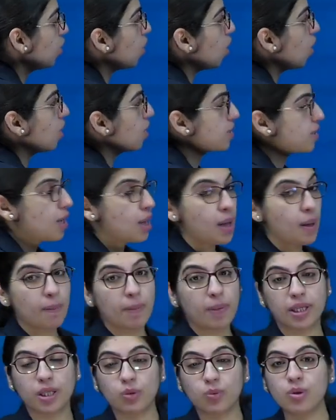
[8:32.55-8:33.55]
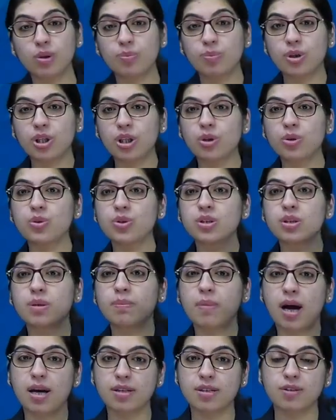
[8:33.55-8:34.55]
lost, but it will produce the
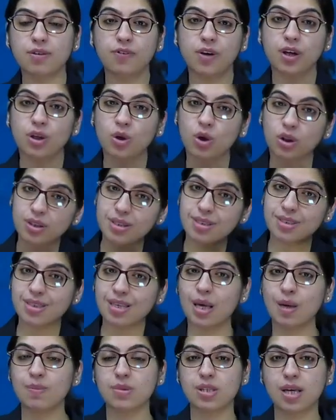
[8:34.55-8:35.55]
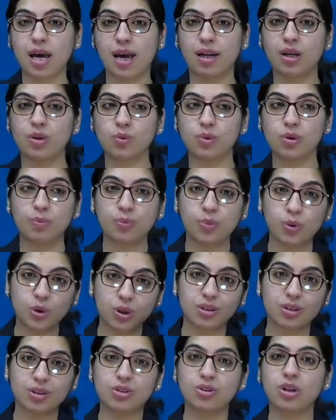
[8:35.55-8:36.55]
mass effect on the same side. It will pull
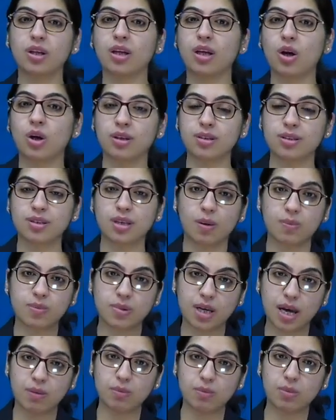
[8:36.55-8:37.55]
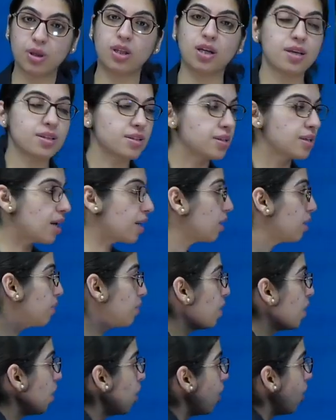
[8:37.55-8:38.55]
the trachea on the same side, mediastinum
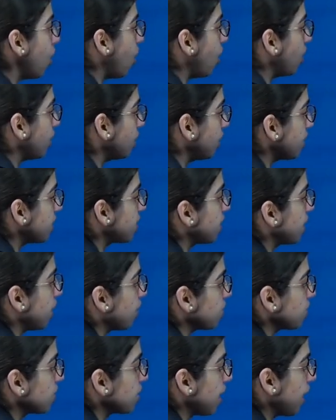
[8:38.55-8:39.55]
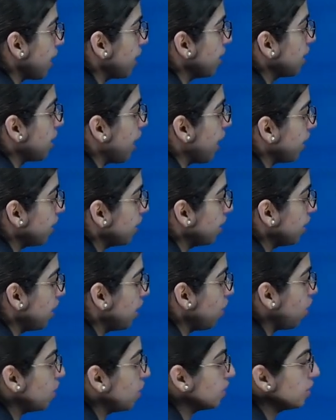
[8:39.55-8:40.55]
on the same side, cardia
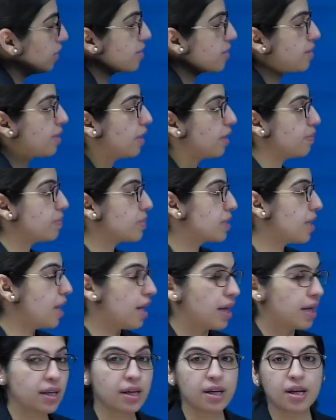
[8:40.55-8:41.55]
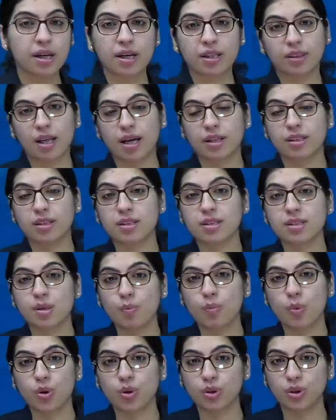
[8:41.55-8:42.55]
on the same side. That is
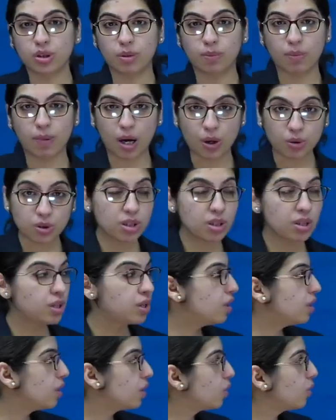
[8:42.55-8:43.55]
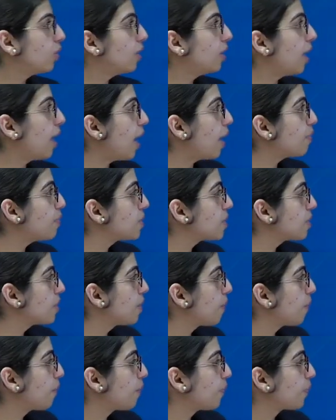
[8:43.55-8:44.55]
important about collapse.
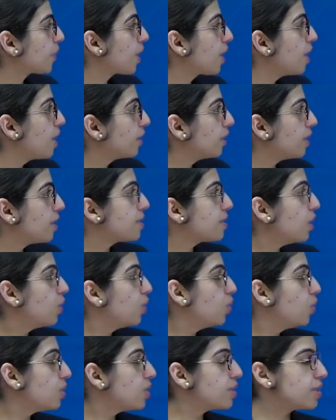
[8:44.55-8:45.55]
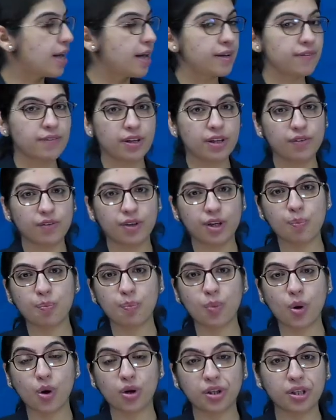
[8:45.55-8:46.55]
Then Silhouette sign, very
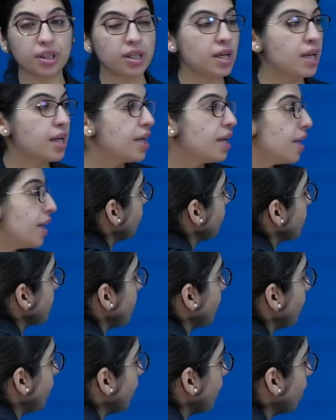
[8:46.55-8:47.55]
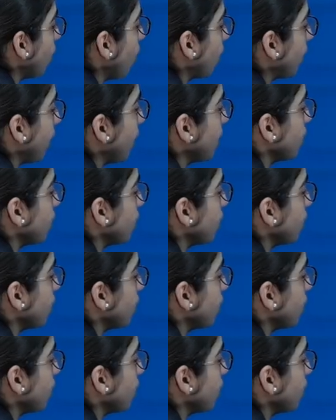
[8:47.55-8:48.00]
important. The ascending aorta is